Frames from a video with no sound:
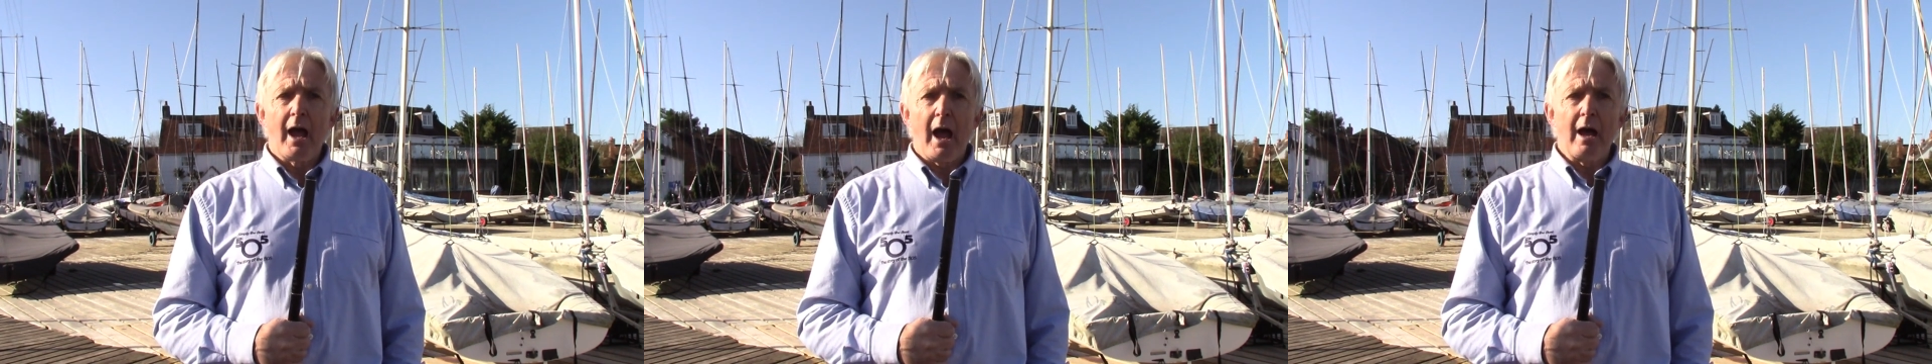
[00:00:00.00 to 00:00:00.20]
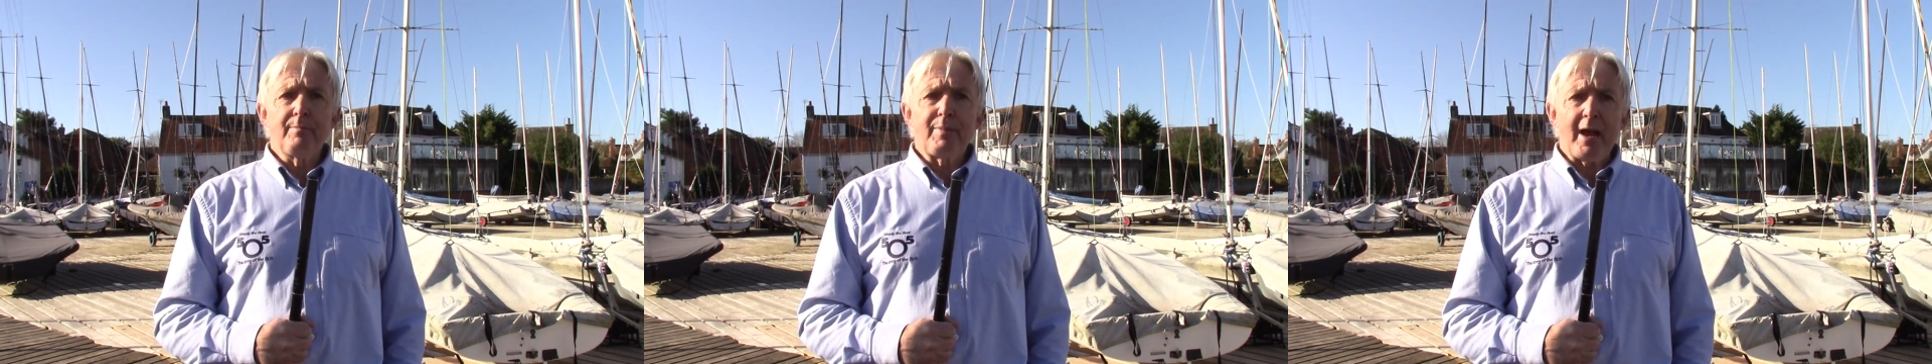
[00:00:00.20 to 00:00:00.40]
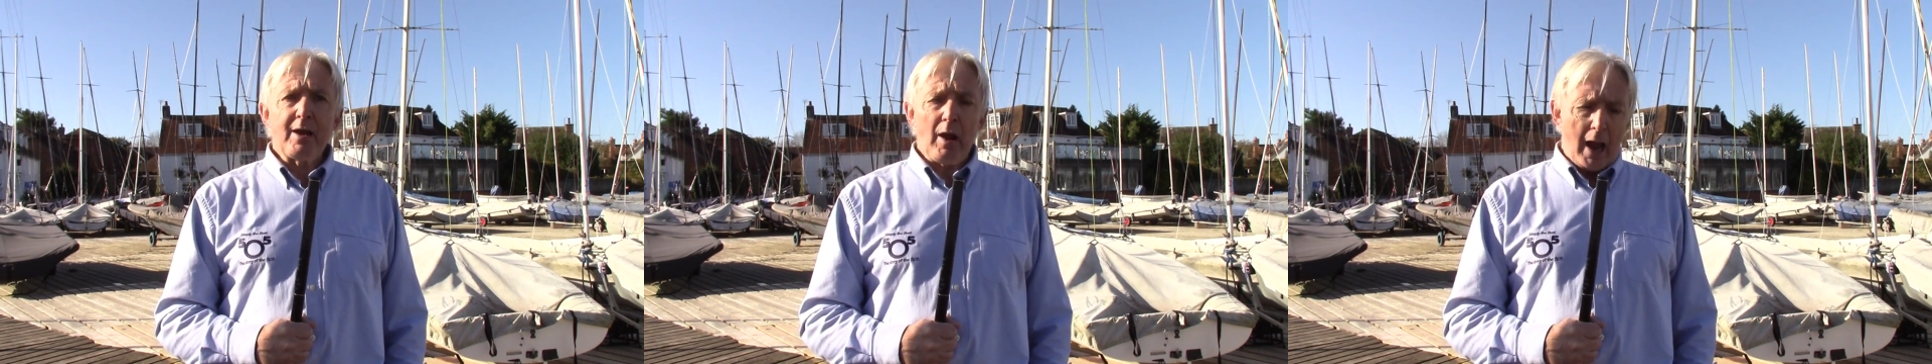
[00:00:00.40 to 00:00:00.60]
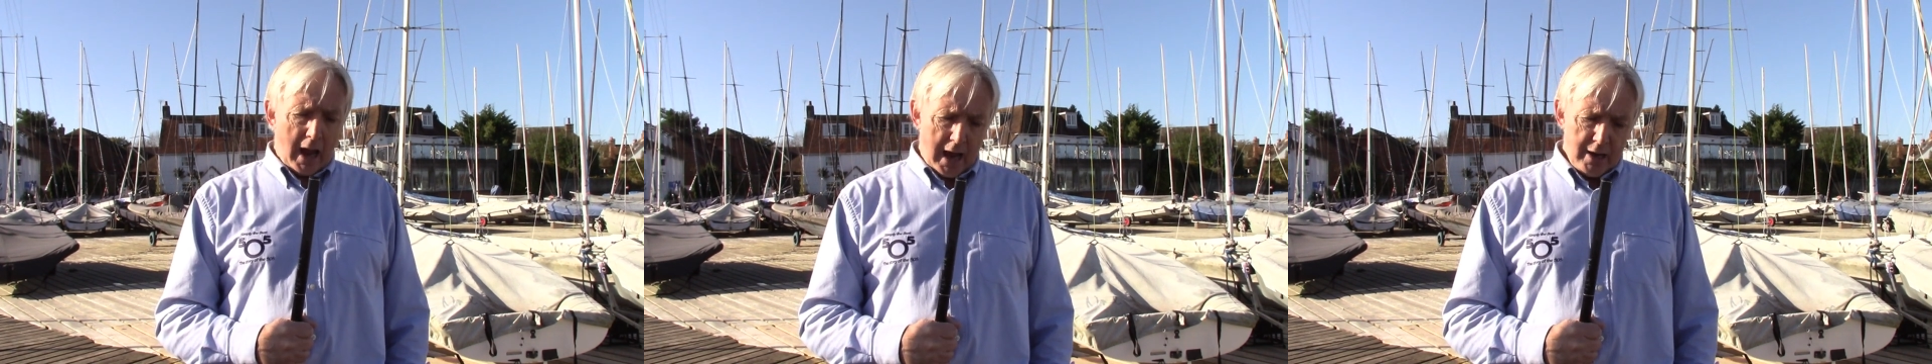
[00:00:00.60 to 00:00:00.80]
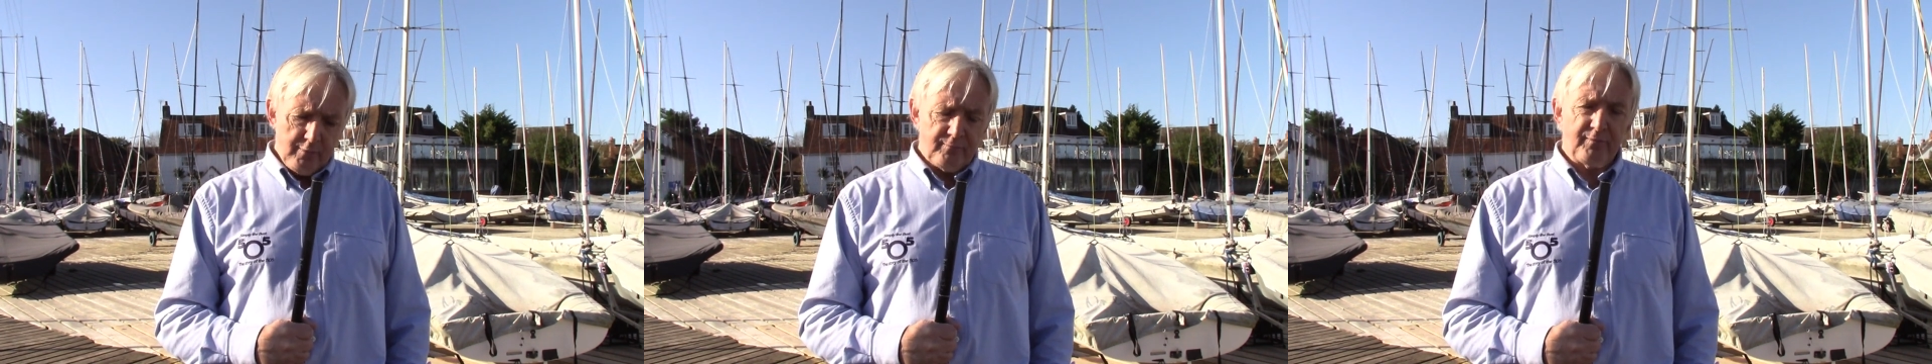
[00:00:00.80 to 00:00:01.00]
about
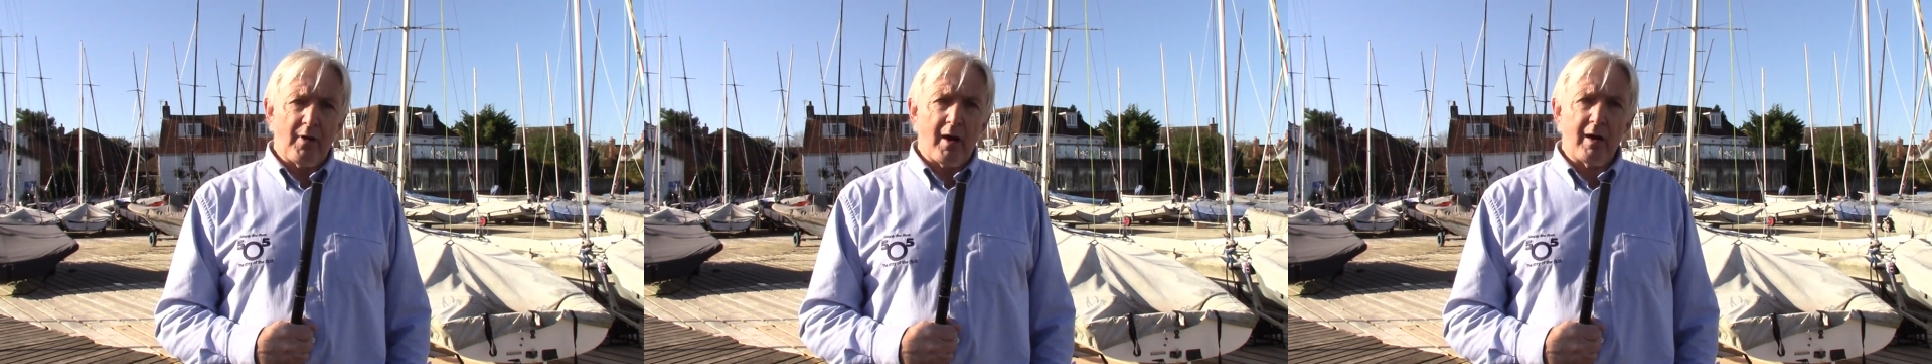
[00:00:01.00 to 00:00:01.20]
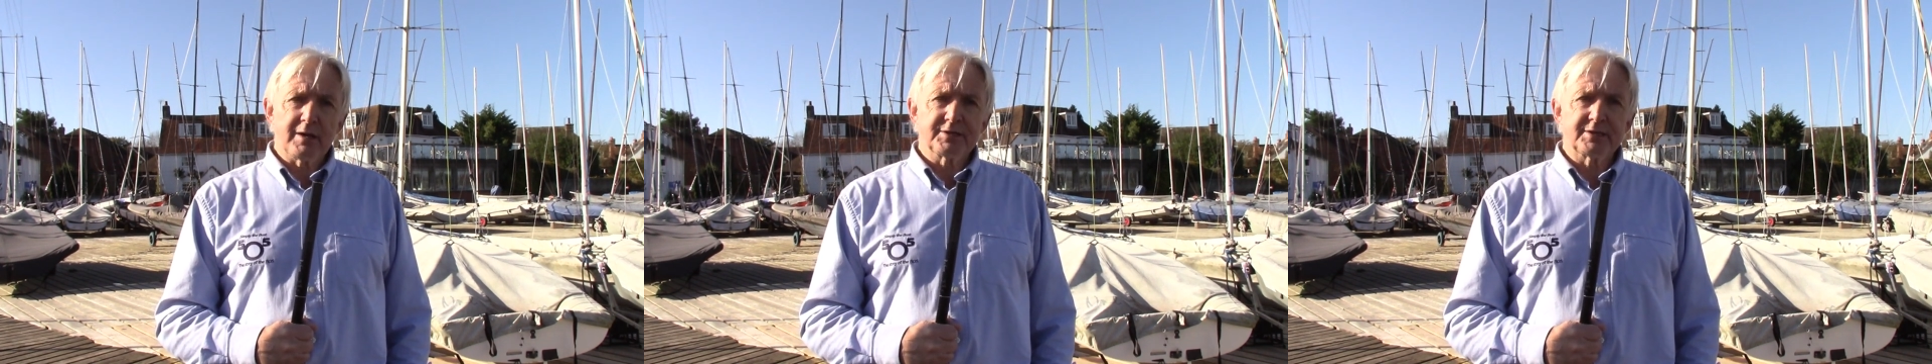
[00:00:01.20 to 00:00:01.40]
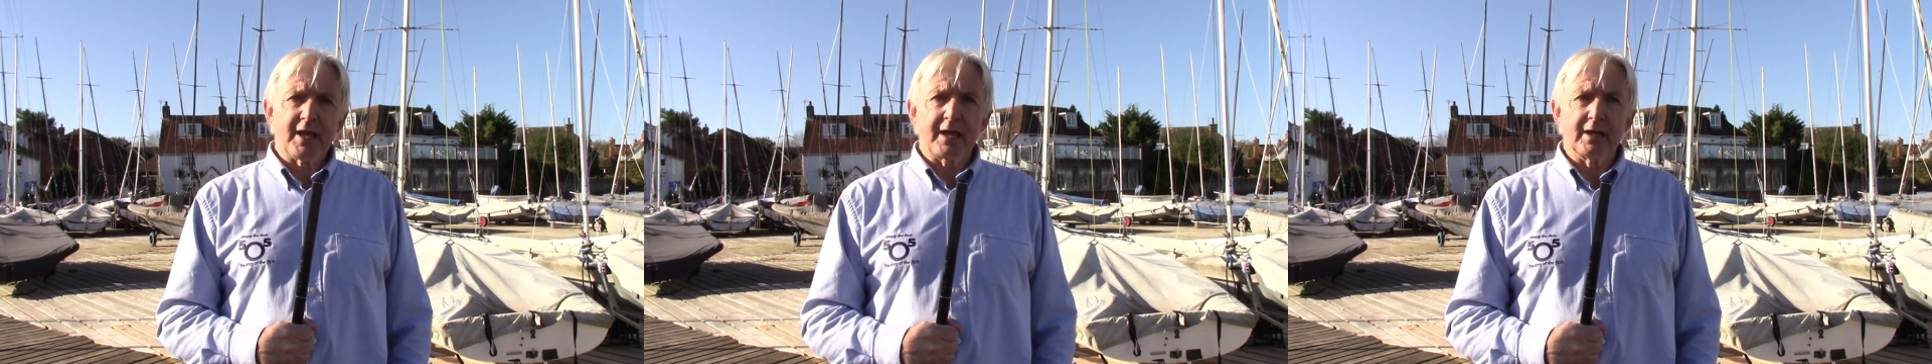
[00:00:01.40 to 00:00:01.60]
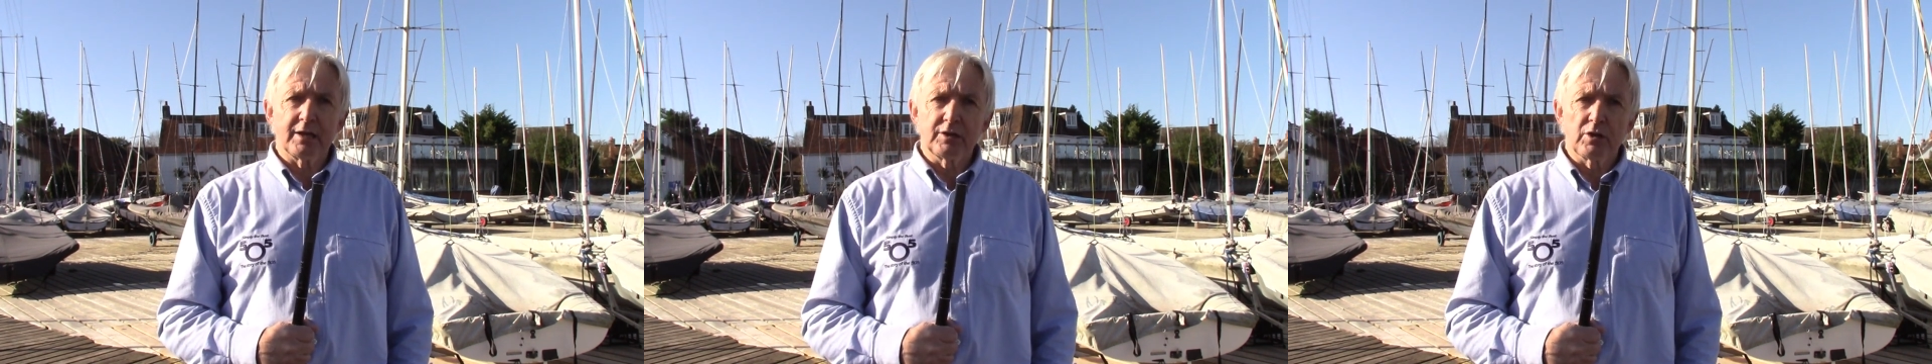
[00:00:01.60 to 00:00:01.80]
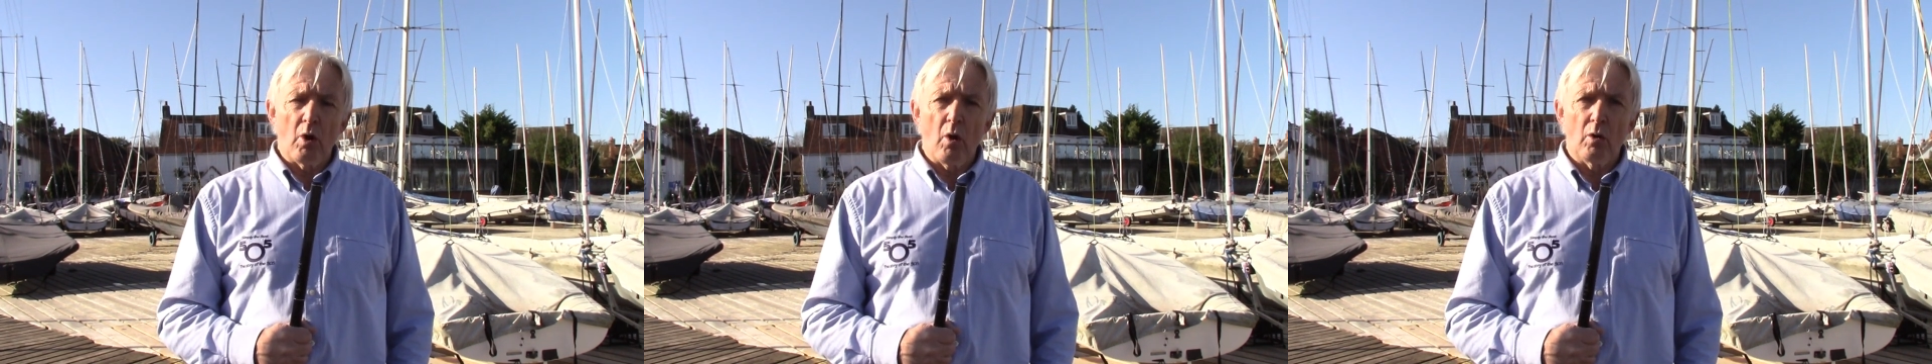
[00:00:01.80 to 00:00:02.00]
how fast they
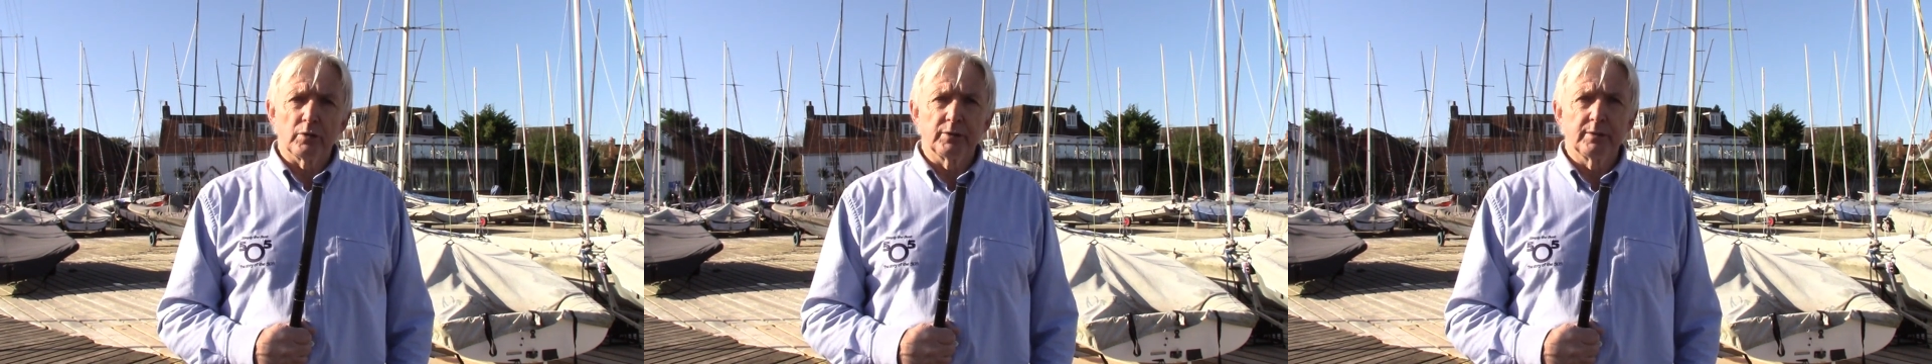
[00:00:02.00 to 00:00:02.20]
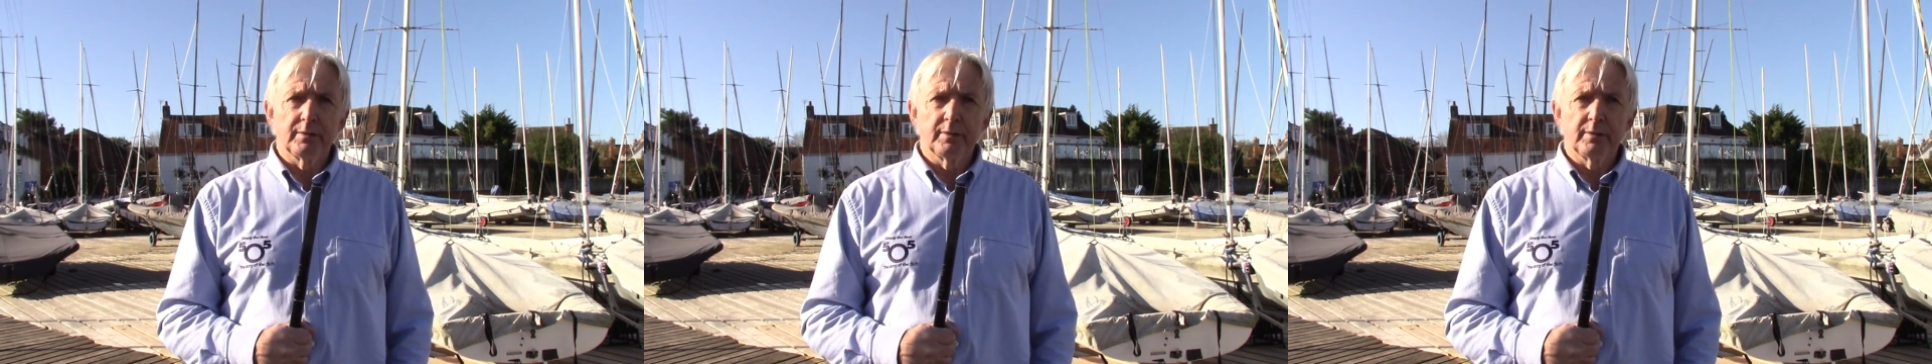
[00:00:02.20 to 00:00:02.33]
had gone.